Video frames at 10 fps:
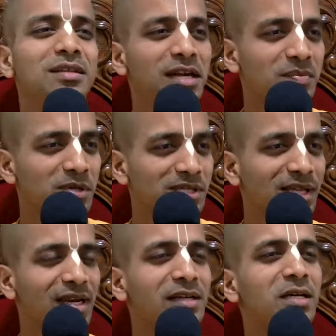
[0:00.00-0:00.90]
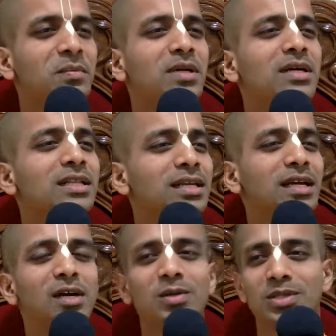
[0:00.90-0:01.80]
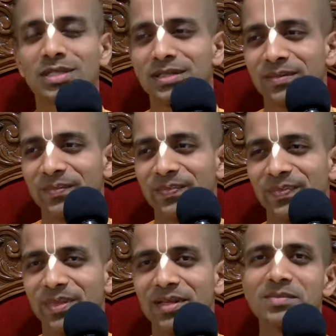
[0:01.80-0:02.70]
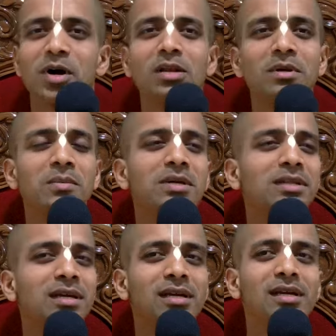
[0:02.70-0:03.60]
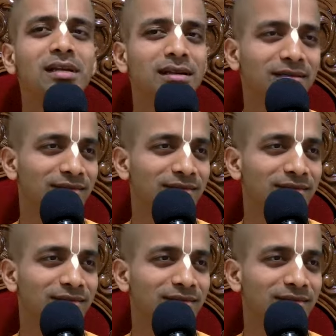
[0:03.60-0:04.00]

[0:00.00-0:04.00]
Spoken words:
great personality appeared in their house, small baby in the cradle,